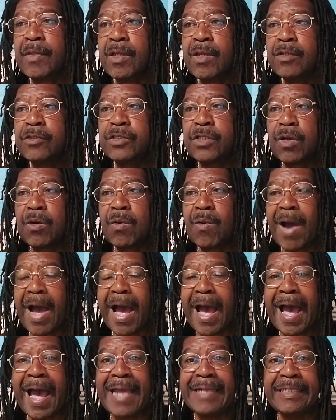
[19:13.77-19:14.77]
So
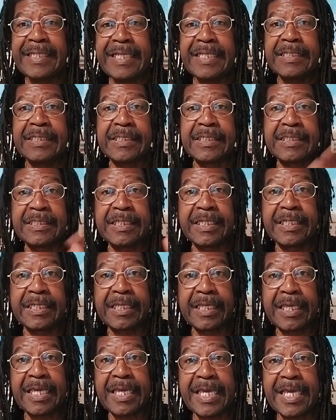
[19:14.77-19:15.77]
I needed to
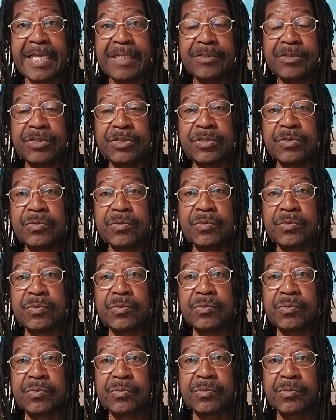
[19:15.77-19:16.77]
get
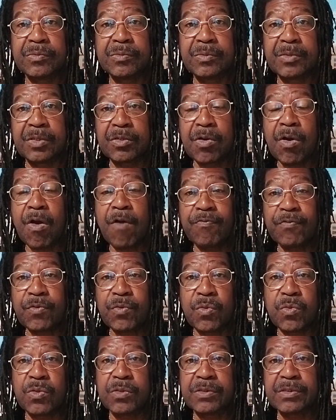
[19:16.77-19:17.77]
into the golf
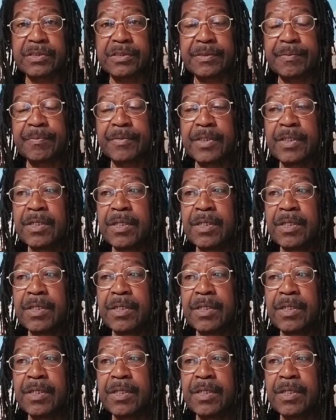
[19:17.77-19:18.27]
course.